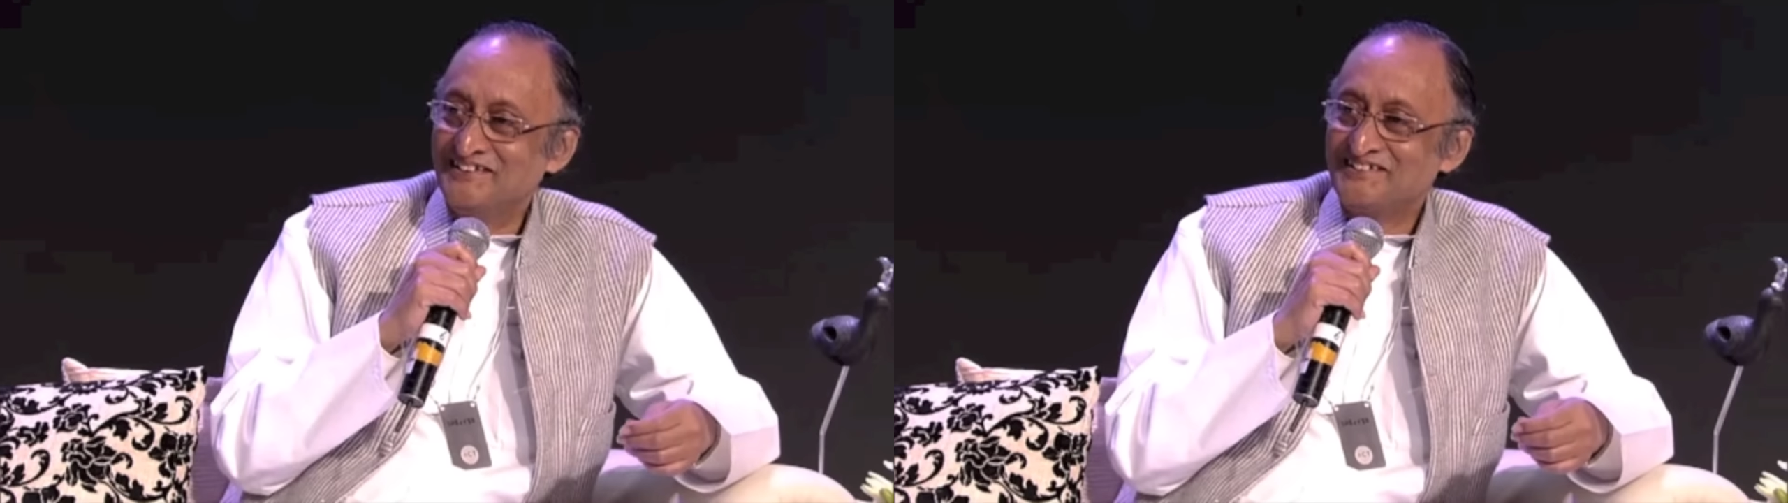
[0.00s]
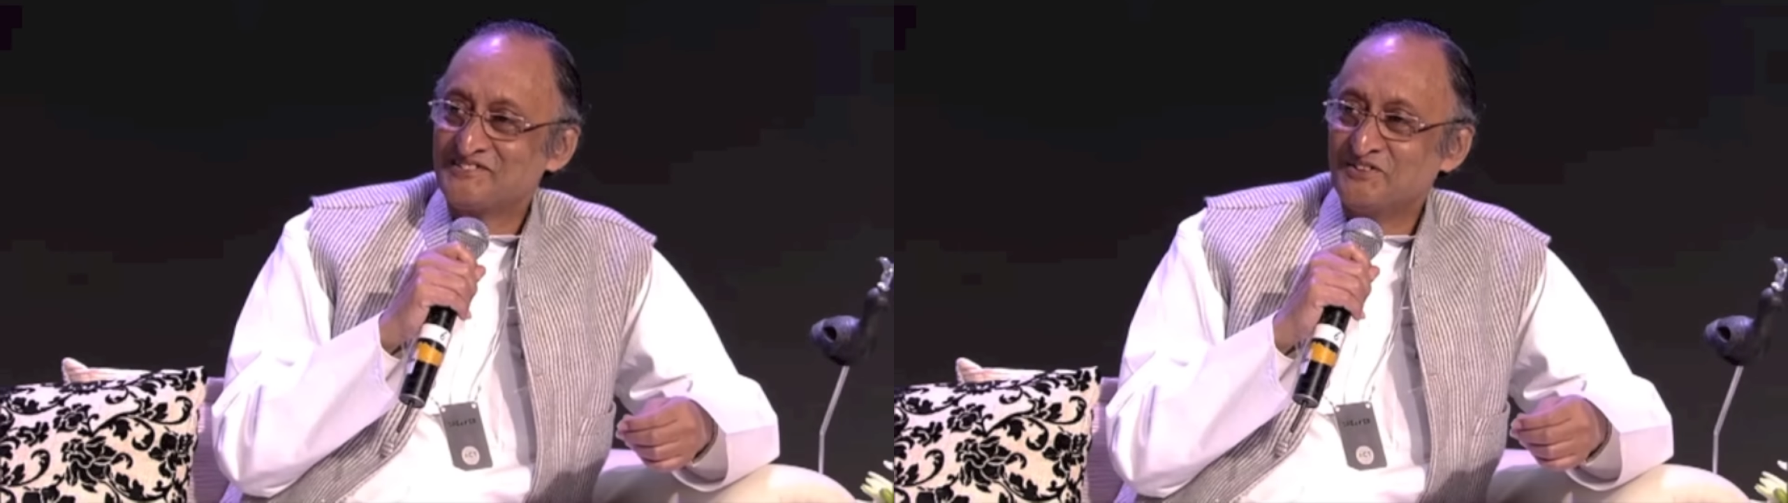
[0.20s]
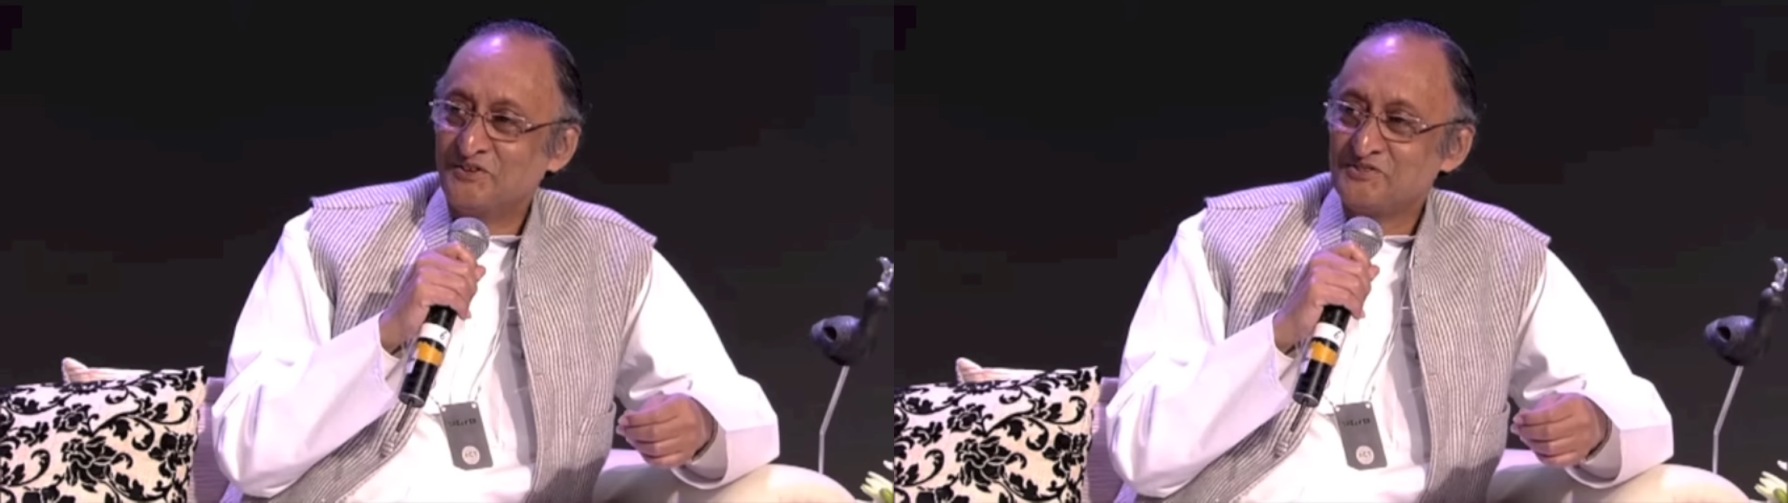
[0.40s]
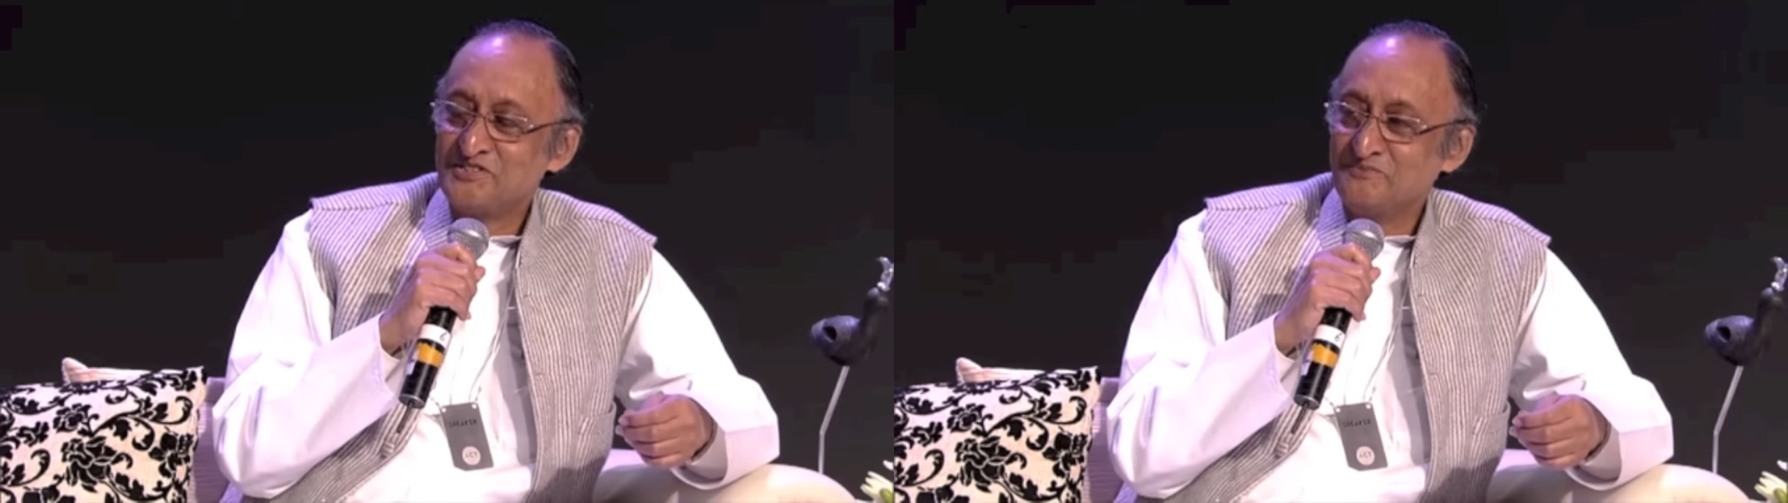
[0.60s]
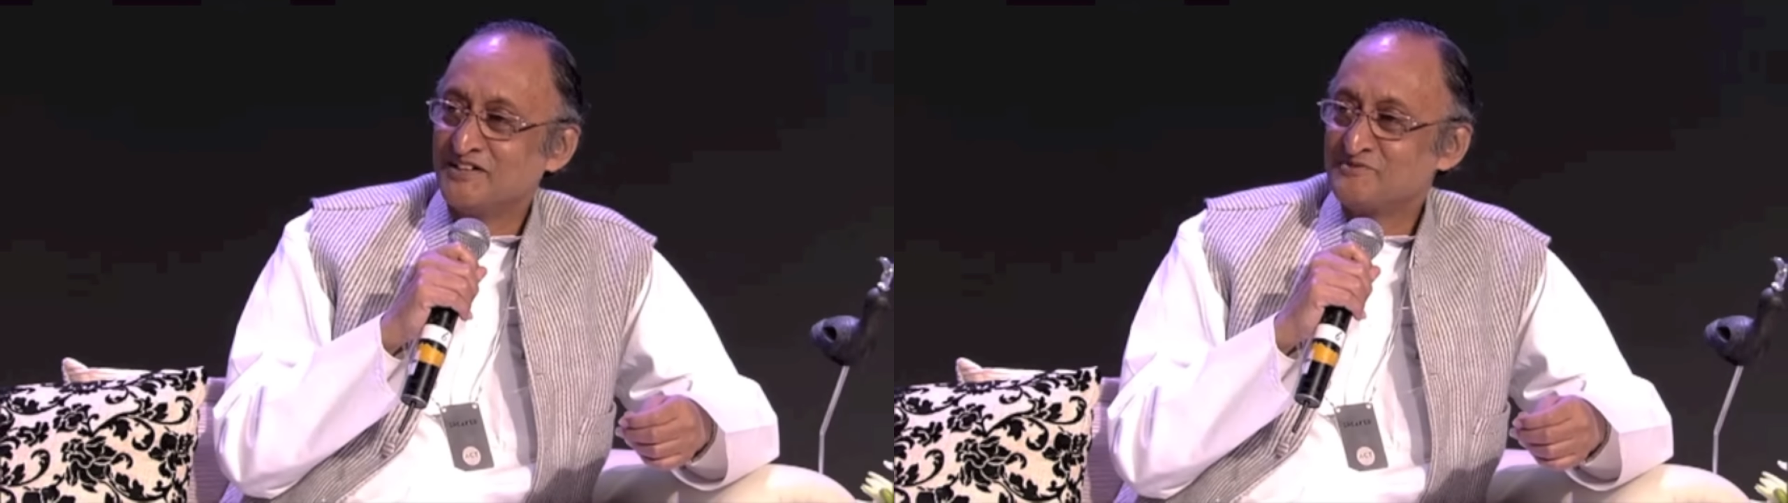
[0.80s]
So
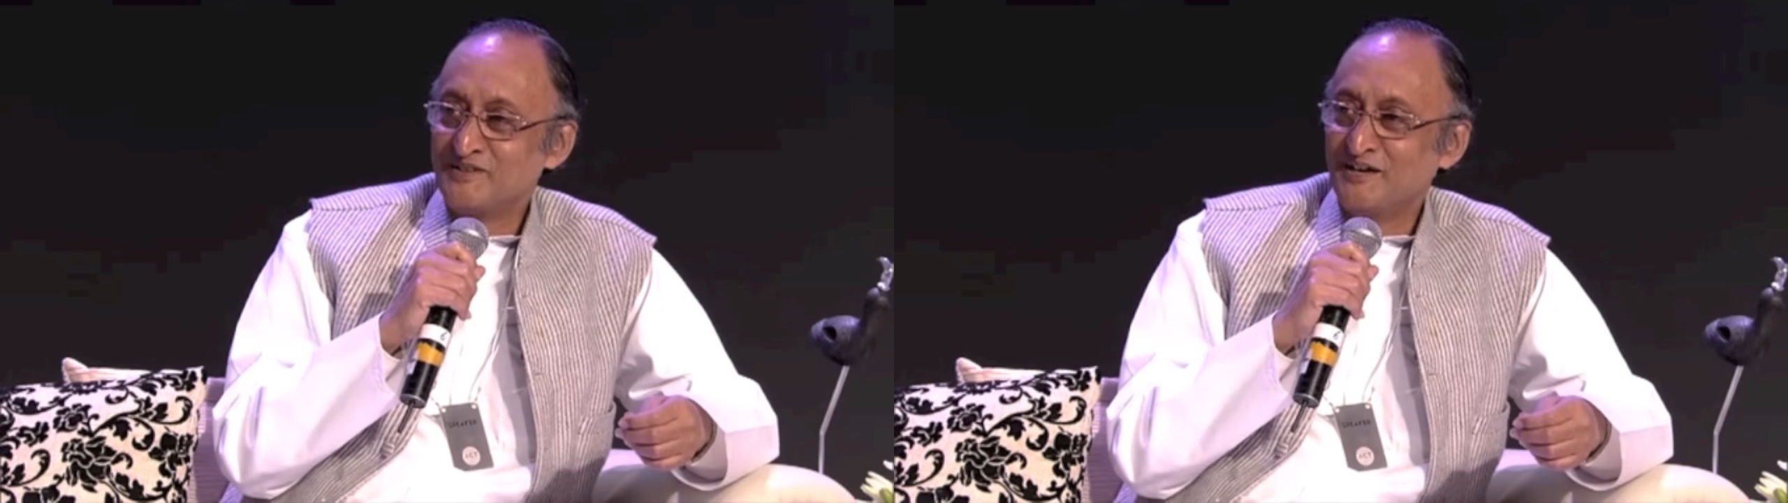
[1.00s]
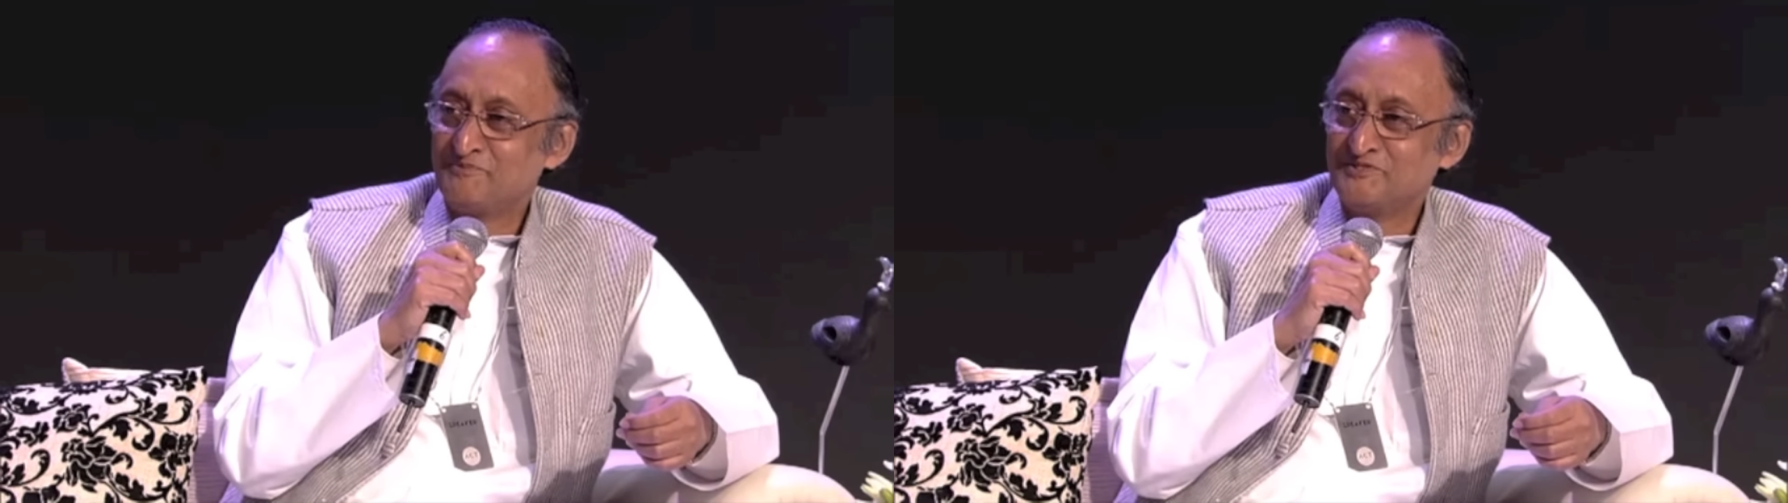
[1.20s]
she must be up